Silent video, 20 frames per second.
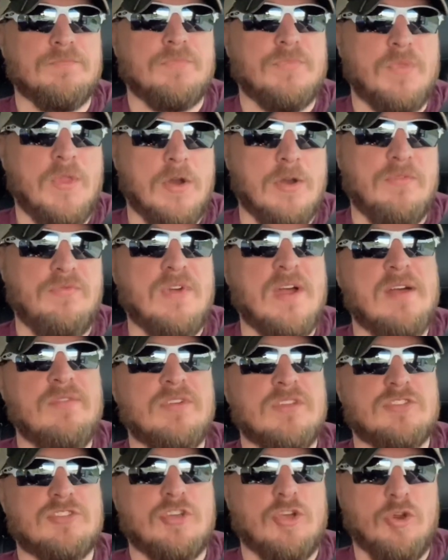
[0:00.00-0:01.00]

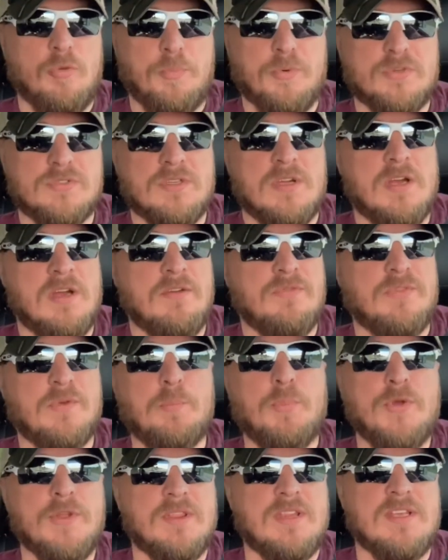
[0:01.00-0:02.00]
35-inch Coopers off
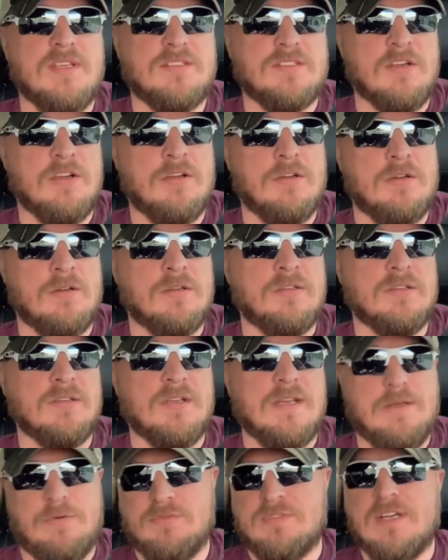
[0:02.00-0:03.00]
and put these
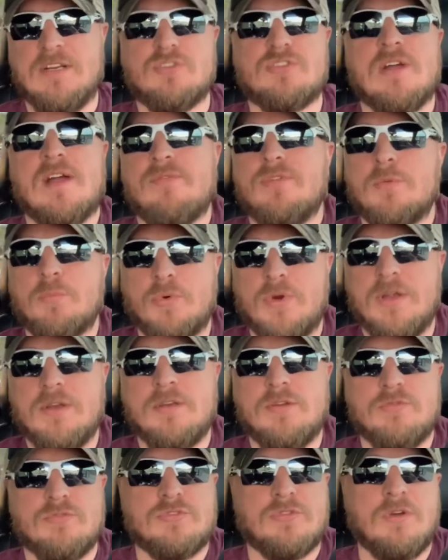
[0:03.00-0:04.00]
on, it was like driving a
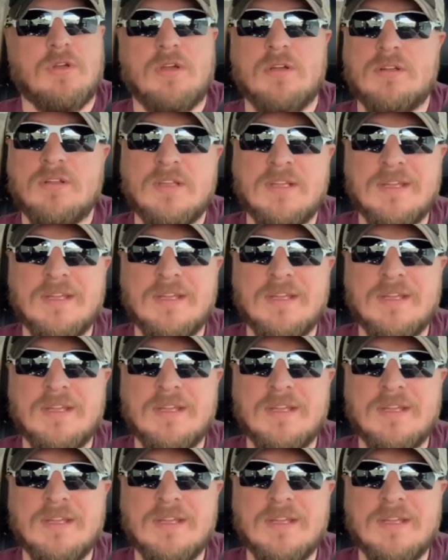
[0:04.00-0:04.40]
brand new truck.